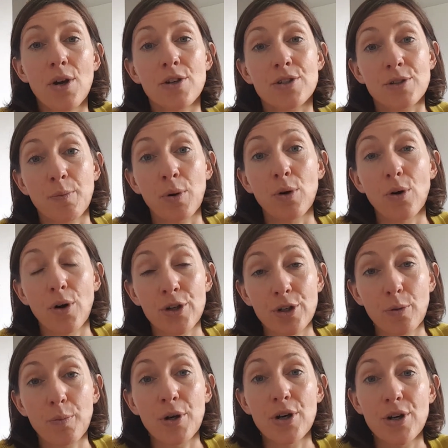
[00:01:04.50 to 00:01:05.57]
support a
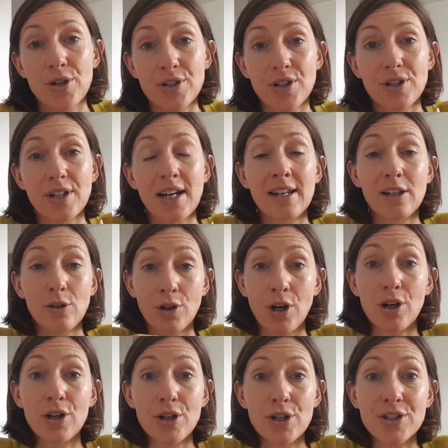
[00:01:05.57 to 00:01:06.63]
young person and look
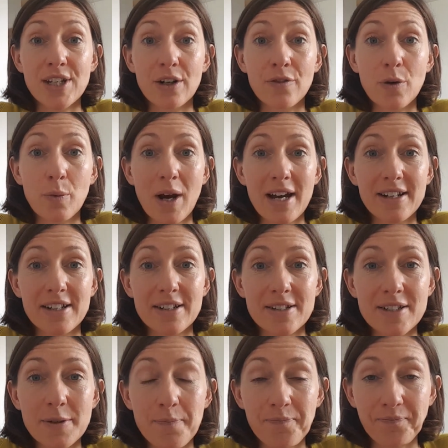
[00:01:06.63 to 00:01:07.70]
at her
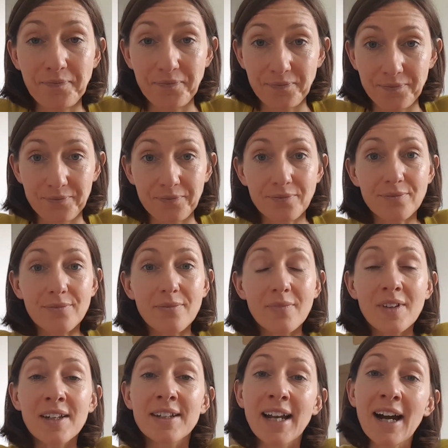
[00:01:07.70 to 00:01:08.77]
self-awareness.
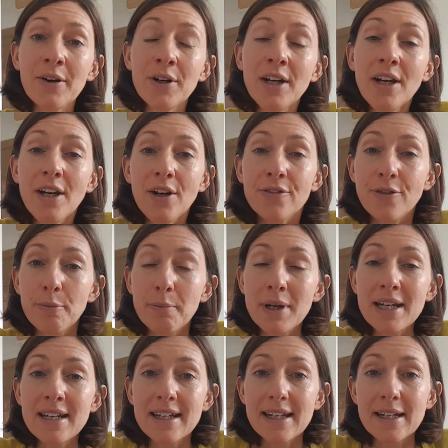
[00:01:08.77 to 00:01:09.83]
Now, for
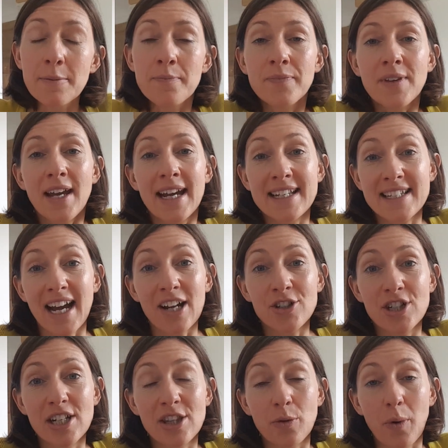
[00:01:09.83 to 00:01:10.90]
me, it's
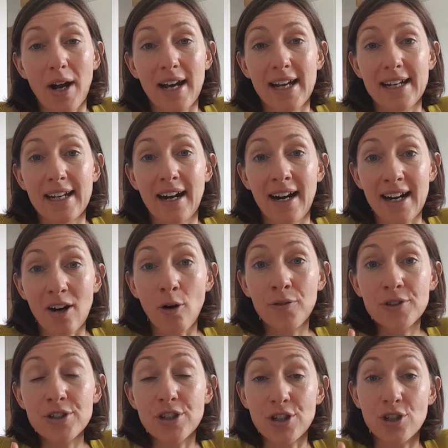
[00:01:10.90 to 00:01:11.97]
actually the way I
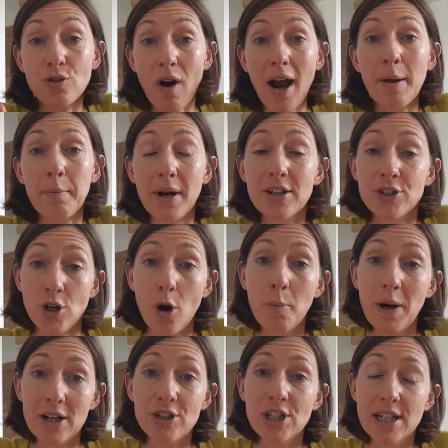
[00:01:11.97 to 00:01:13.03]
often describe my job
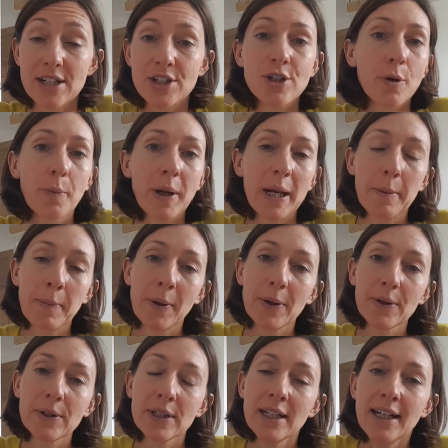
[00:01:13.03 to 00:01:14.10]
actually to young
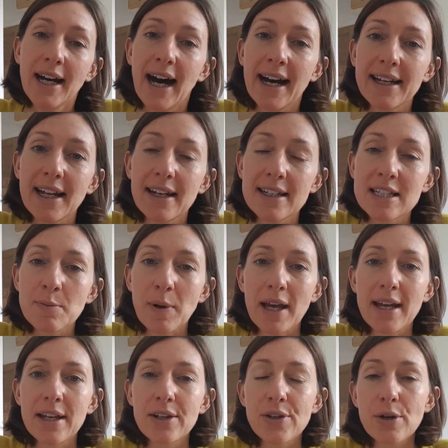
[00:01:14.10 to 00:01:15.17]
people, and I'll
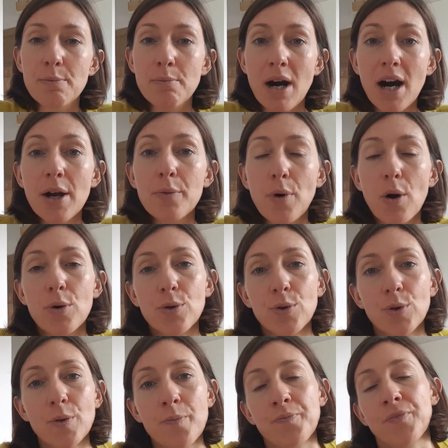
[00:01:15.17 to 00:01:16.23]
explain that my
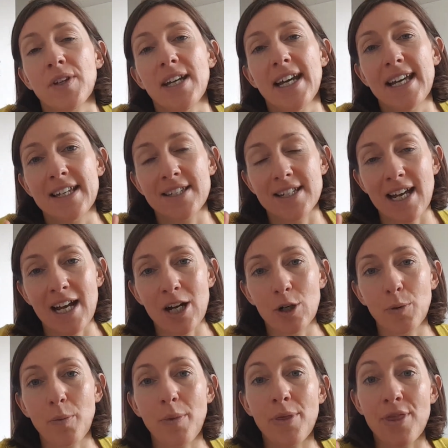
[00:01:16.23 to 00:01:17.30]
role is to
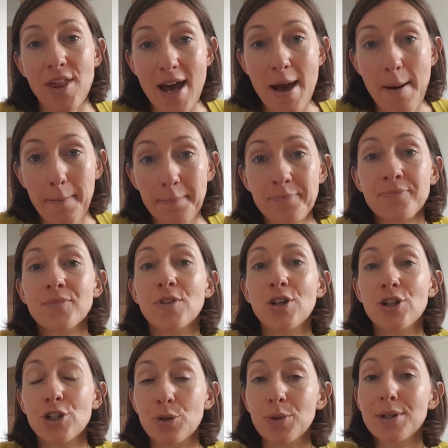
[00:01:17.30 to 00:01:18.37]
help them
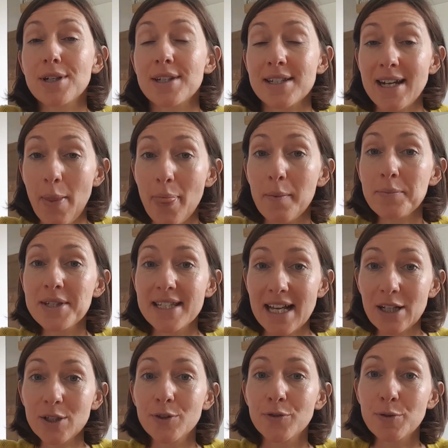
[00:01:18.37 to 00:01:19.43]
to understand
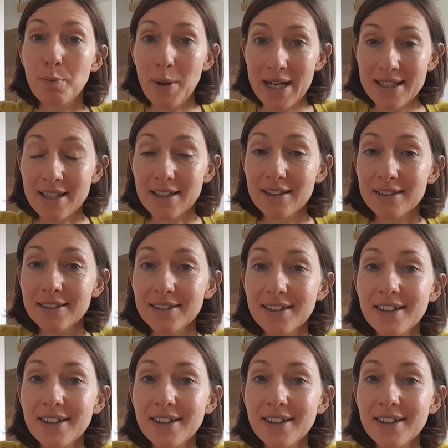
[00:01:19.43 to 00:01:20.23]
themselves better,